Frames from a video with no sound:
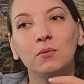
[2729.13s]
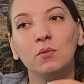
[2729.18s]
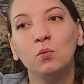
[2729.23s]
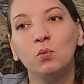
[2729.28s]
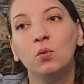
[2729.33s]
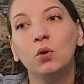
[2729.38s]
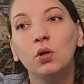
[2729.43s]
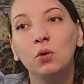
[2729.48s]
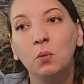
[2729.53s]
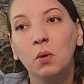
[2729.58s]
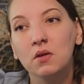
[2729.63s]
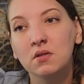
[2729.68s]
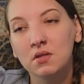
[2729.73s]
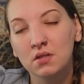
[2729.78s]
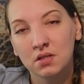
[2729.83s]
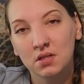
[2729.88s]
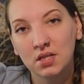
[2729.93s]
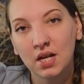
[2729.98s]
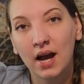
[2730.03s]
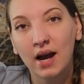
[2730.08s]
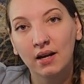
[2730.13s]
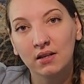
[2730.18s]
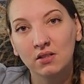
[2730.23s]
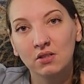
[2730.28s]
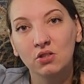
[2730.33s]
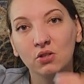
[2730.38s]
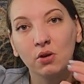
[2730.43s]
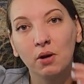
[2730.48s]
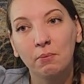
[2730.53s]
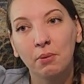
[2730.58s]
wood wasn't stacked
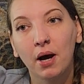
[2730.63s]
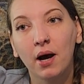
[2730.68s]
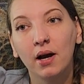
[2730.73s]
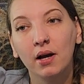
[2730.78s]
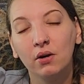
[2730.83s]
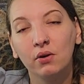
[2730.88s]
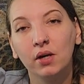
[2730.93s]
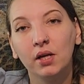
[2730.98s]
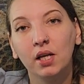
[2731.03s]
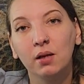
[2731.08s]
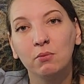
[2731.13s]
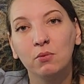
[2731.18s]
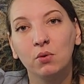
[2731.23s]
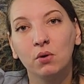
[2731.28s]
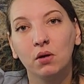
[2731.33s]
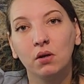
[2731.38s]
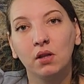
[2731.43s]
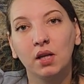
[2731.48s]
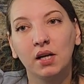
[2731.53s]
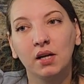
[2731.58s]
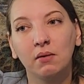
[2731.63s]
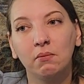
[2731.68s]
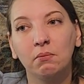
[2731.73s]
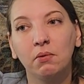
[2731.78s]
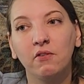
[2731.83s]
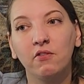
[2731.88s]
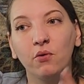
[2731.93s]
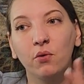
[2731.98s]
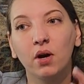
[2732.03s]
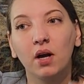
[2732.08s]
into a pile anymore. Like
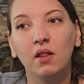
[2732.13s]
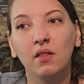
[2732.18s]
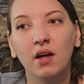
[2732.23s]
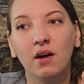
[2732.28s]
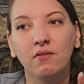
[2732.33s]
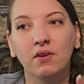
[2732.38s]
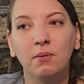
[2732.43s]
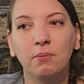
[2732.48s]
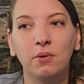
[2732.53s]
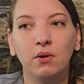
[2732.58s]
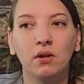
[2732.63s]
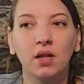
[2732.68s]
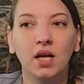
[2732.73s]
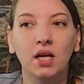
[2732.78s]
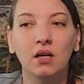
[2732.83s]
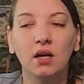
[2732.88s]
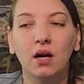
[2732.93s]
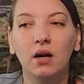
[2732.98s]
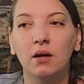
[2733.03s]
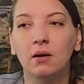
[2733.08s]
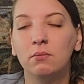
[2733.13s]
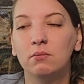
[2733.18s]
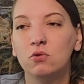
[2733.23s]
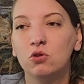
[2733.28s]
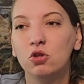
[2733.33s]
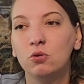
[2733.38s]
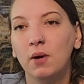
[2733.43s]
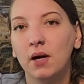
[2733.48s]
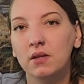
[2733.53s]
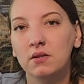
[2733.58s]
before I left, I put like
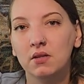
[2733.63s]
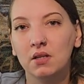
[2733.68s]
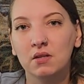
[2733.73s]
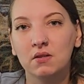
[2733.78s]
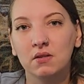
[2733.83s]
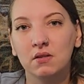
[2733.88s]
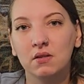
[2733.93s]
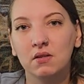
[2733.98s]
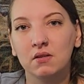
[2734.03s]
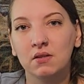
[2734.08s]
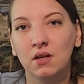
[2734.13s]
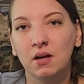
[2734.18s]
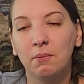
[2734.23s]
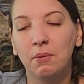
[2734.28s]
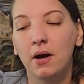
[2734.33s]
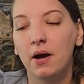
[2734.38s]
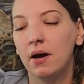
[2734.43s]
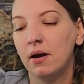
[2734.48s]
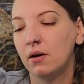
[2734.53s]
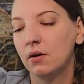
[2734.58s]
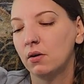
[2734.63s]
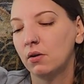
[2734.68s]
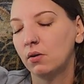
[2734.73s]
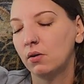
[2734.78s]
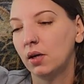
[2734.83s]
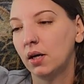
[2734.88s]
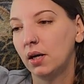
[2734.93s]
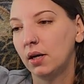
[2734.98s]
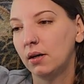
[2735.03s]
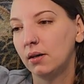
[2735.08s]
2x6s in a
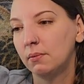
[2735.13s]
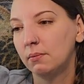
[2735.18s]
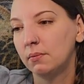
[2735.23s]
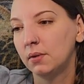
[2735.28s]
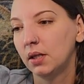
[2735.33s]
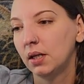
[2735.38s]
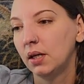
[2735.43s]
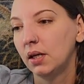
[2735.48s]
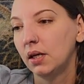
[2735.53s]
pile,